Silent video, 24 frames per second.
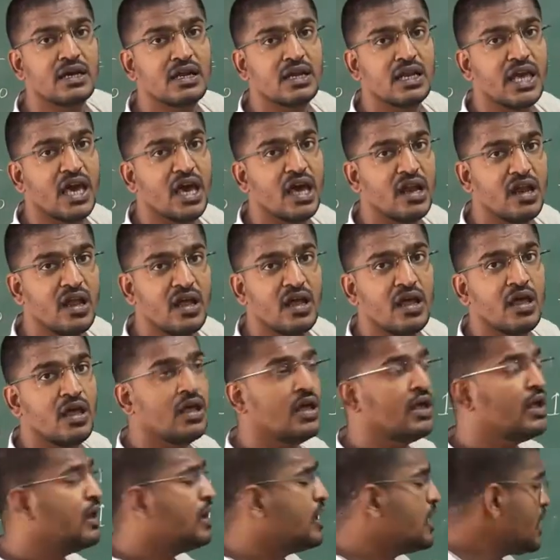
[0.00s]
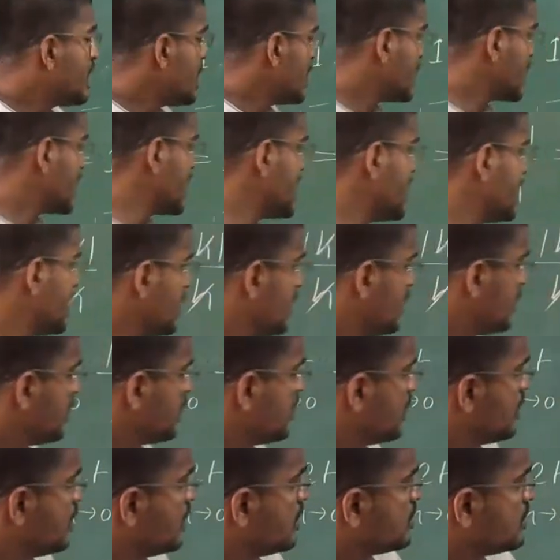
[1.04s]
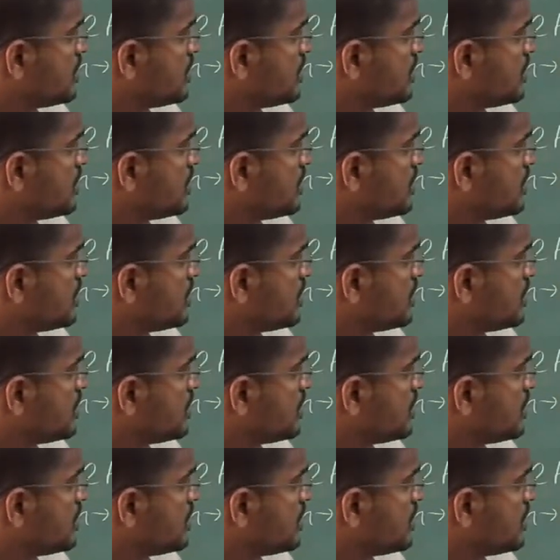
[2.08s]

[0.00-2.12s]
Clear? Again,